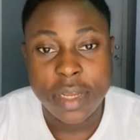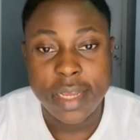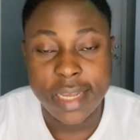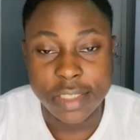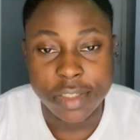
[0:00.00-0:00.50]

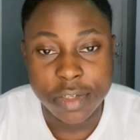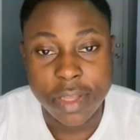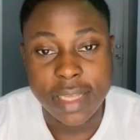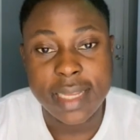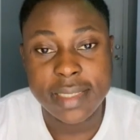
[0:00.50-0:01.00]
in
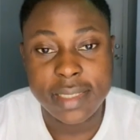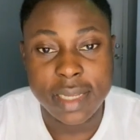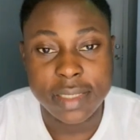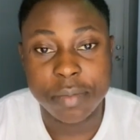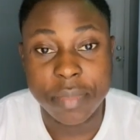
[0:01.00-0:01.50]
United
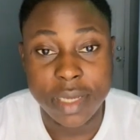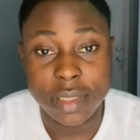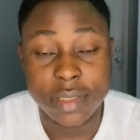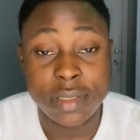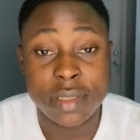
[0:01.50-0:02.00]

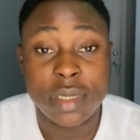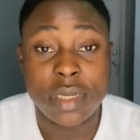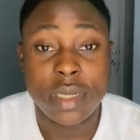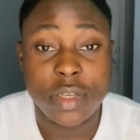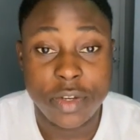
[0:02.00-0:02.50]
States-based
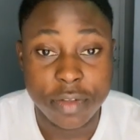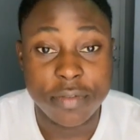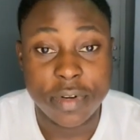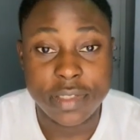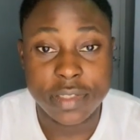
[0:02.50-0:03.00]

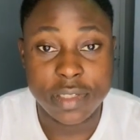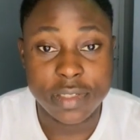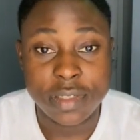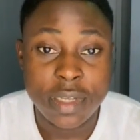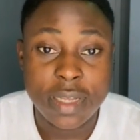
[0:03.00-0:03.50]

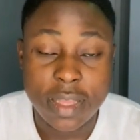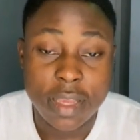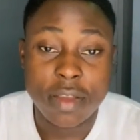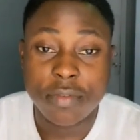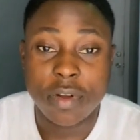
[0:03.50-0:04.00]
universities.
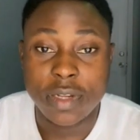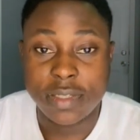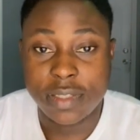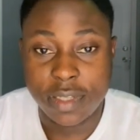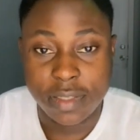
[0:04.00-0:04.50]
Thank you for
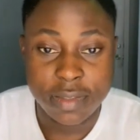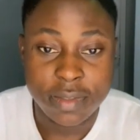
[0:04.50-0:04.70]
listening.